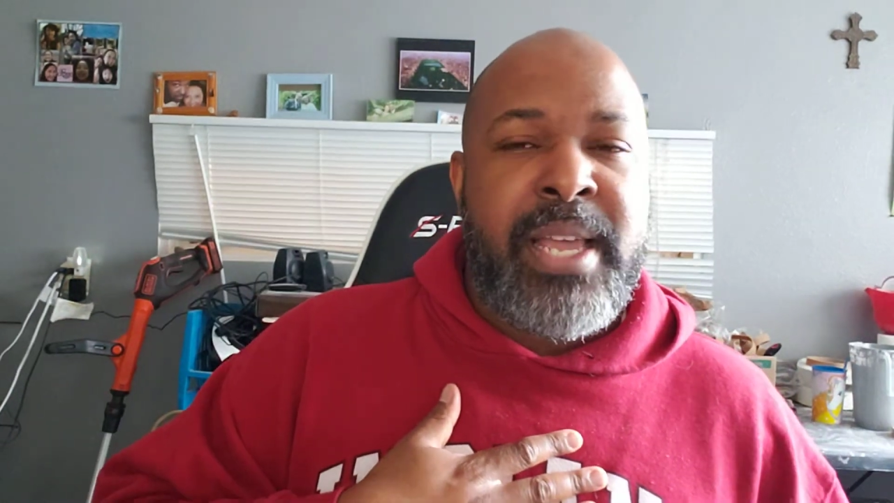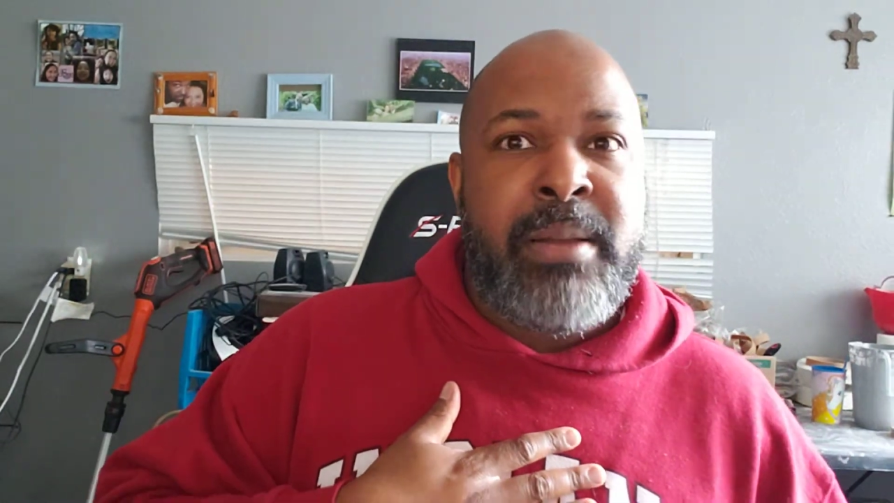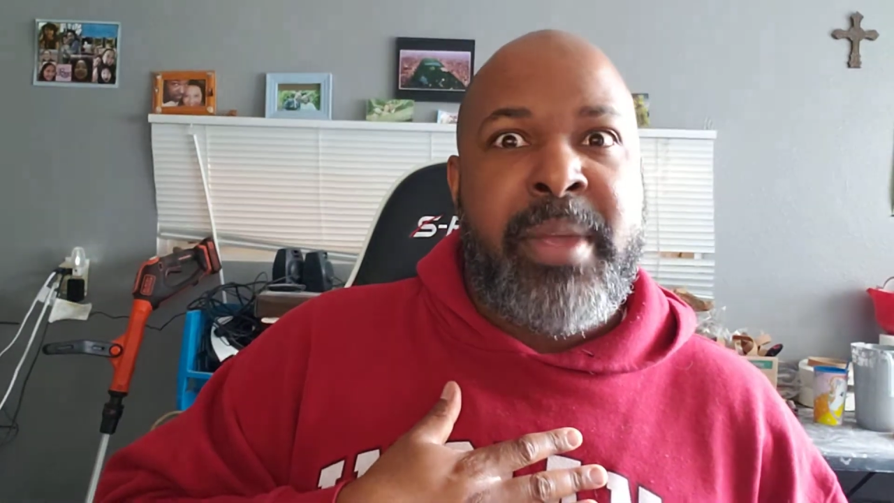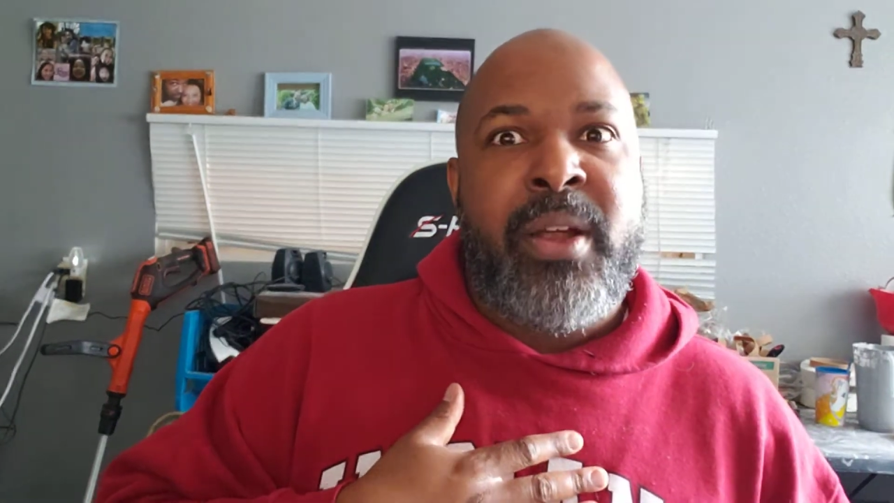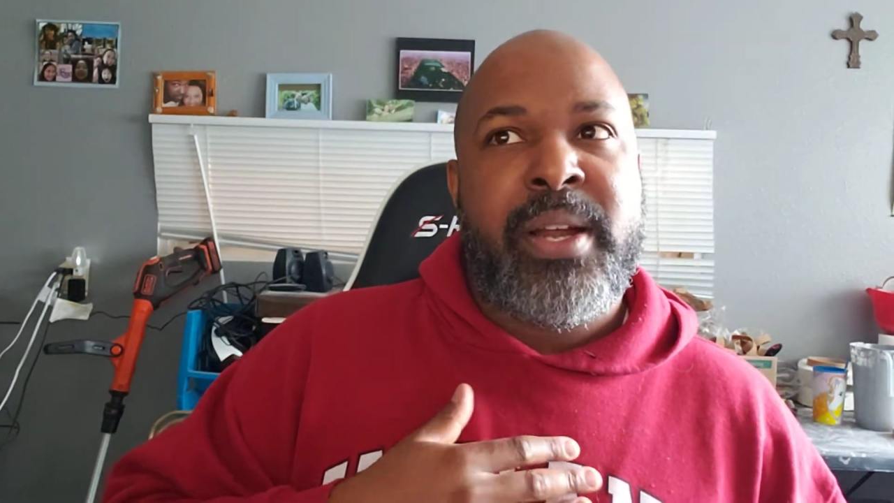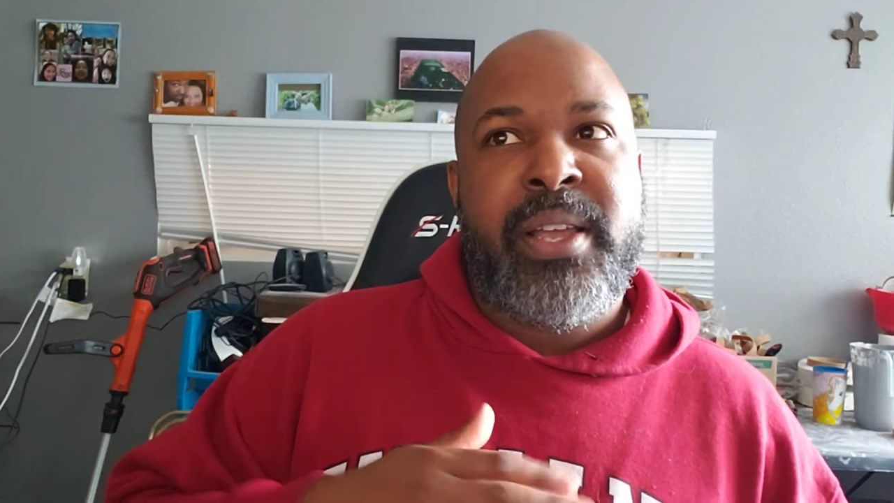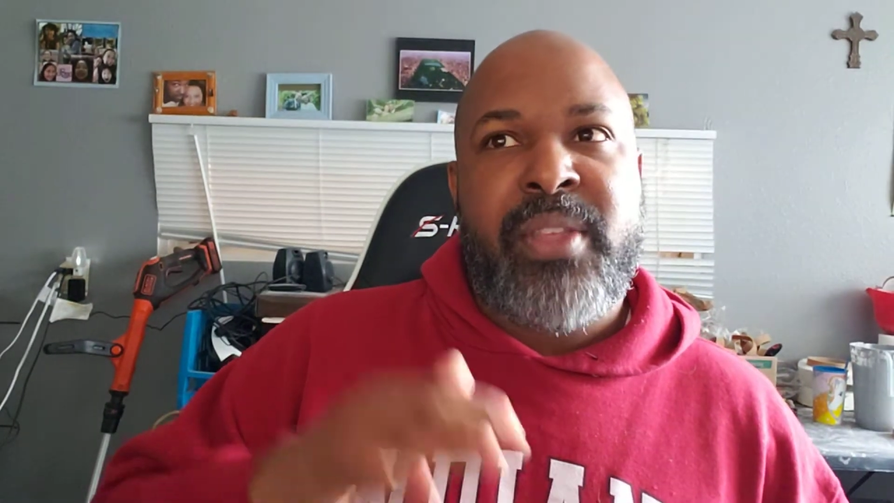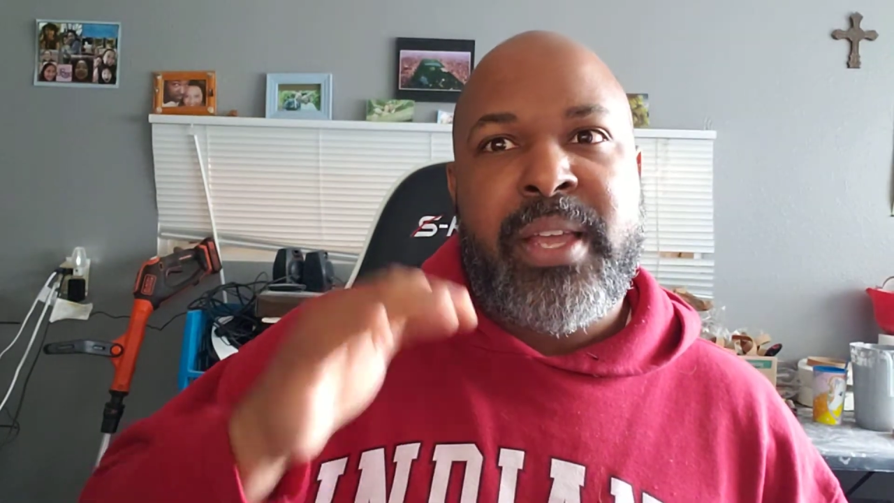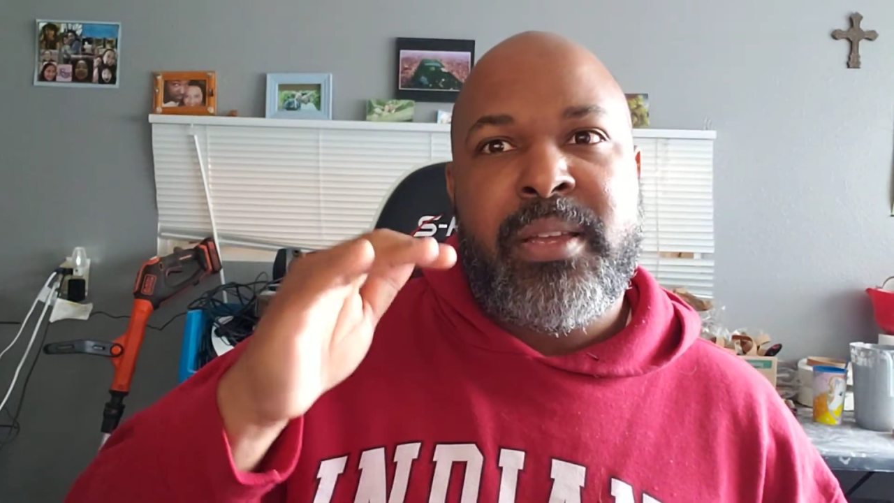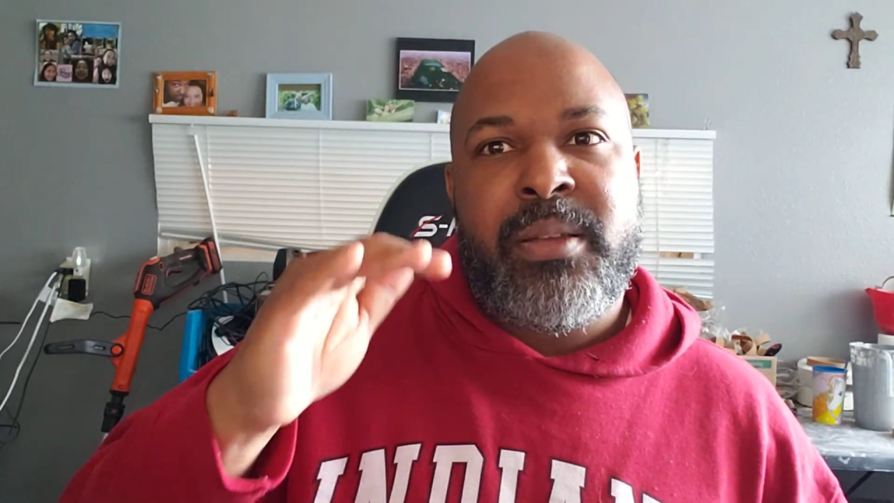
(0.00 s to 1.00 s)
in America
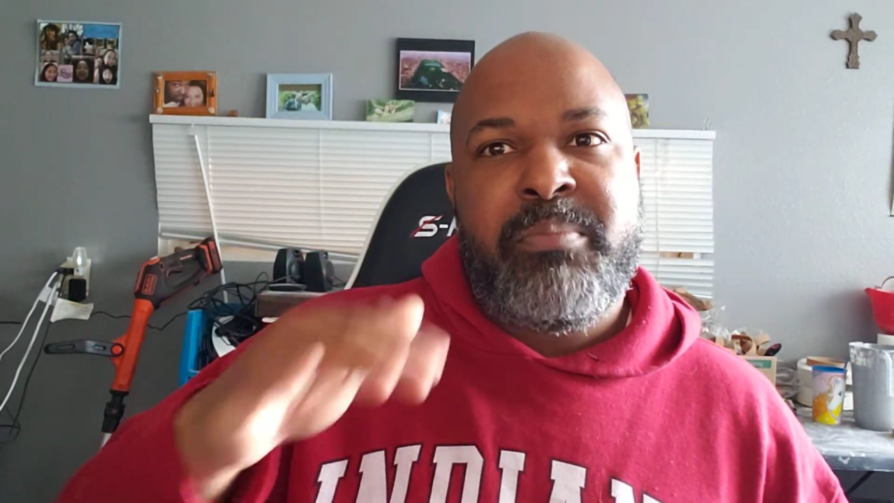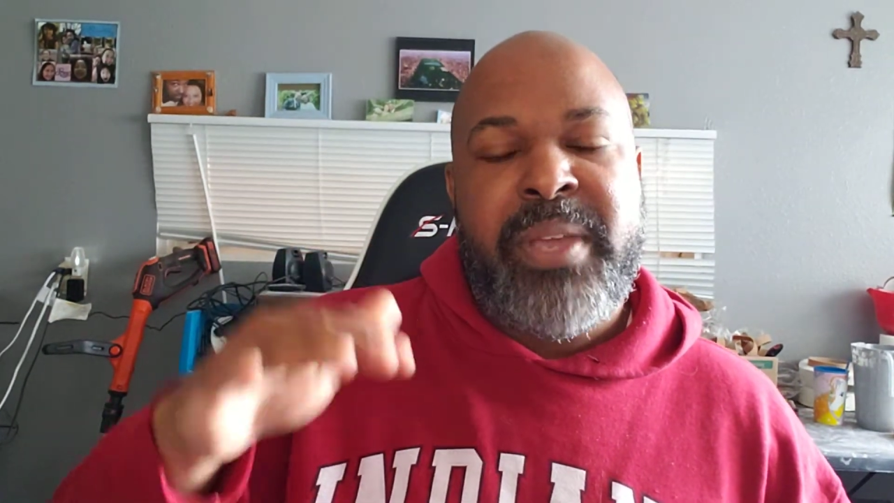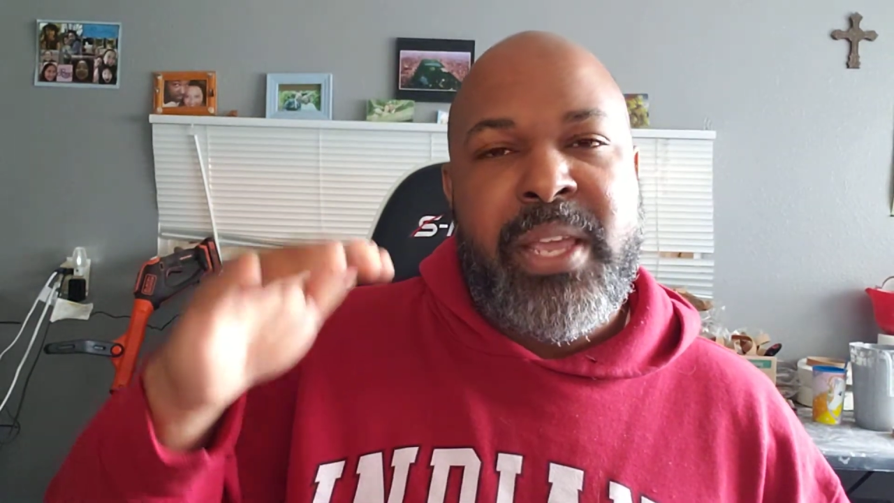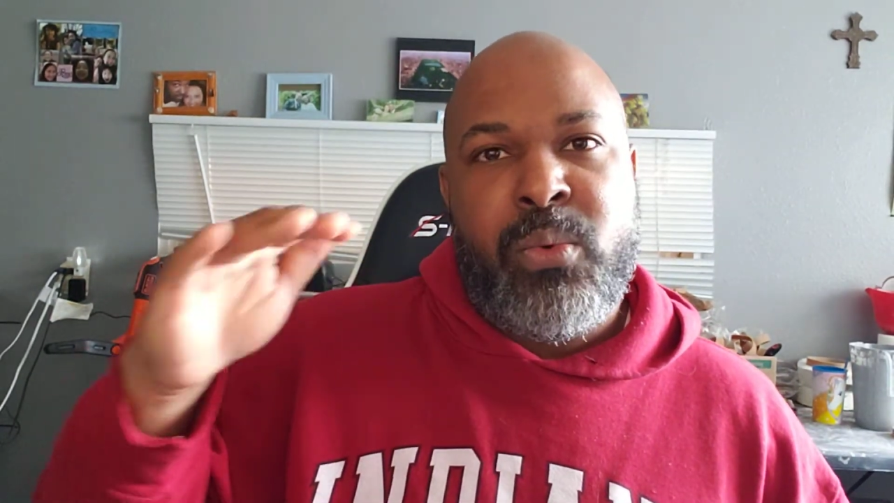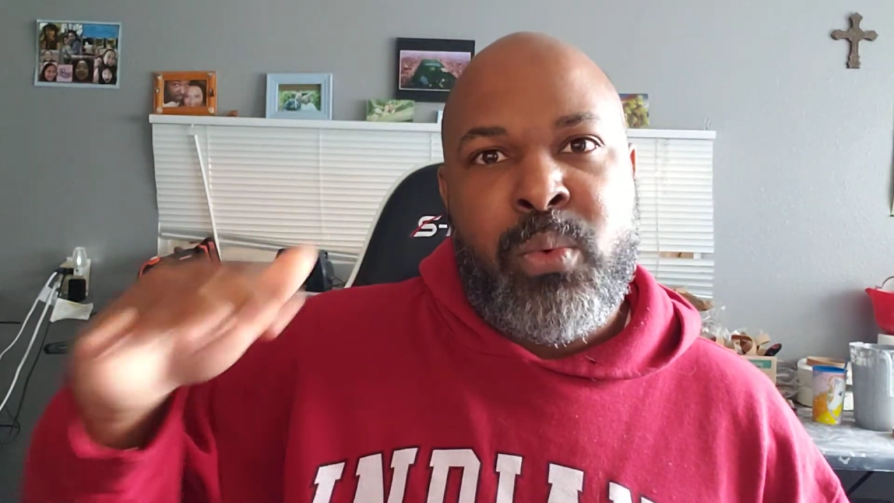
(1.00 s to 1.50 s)
that can compete